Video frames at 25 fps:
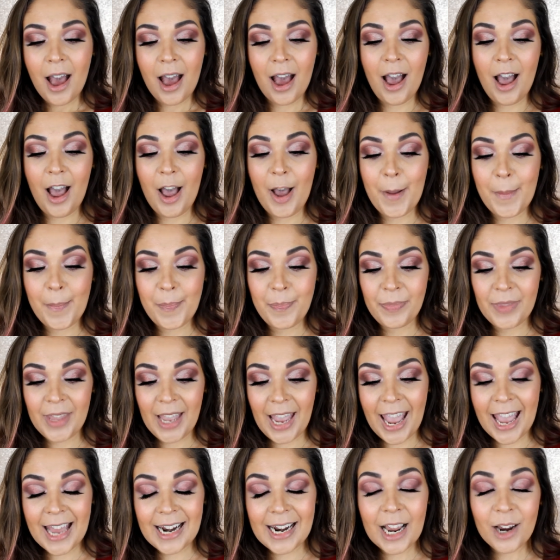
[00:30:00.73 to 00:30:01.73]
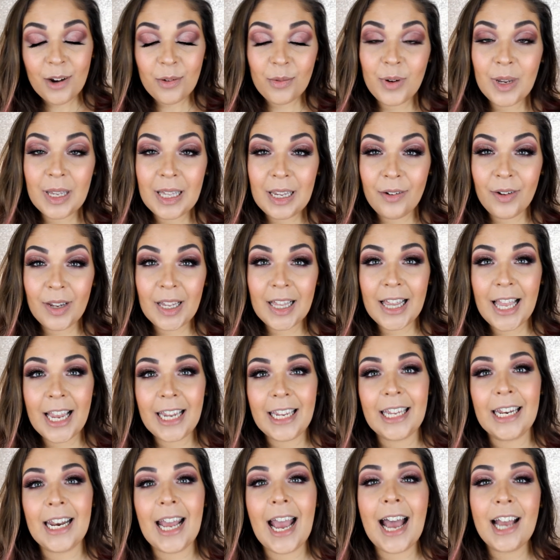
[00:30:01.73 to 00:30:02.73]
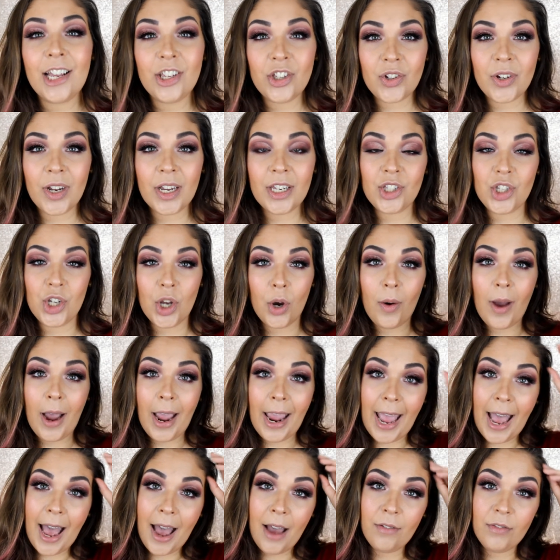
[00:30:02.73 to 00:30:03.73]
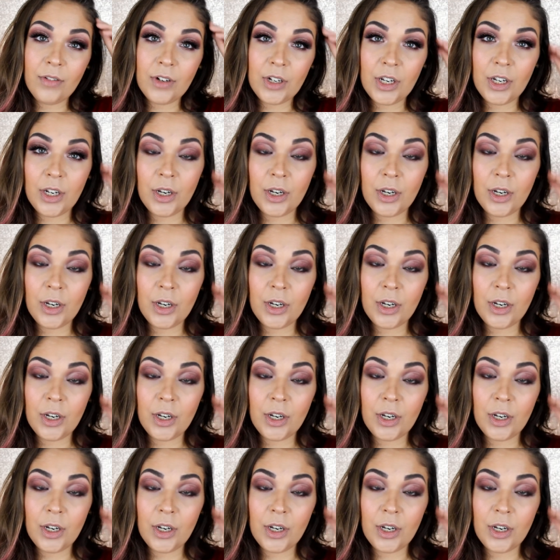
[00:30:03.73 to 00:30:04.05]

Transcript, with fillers: um, and I really, really like it. As you guys know, I have